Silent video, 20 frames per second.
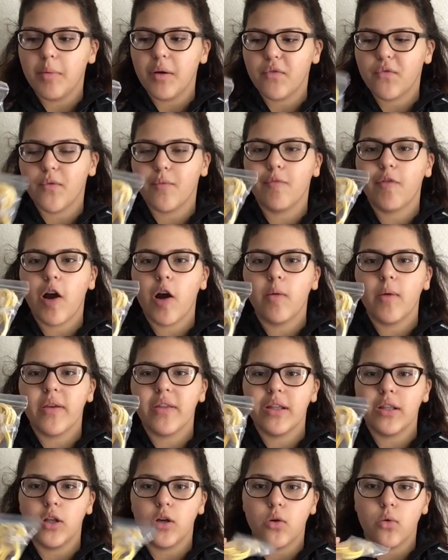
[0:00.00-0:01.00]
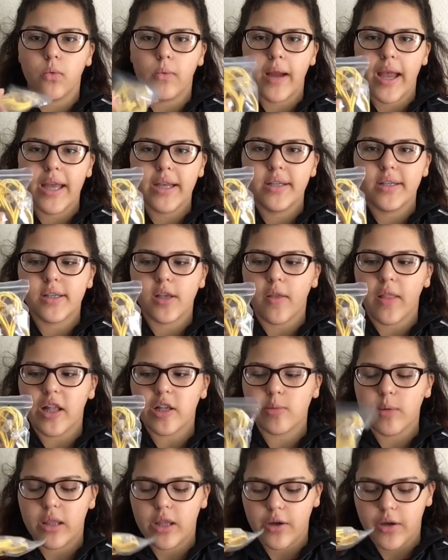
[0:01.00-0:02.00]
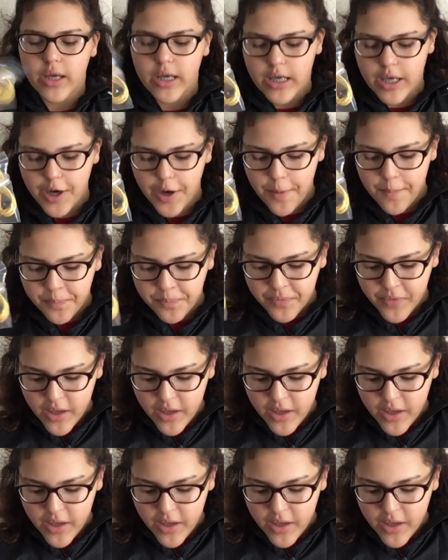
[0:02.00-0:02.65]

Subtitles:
but from far away they look red, so that's why they're in here.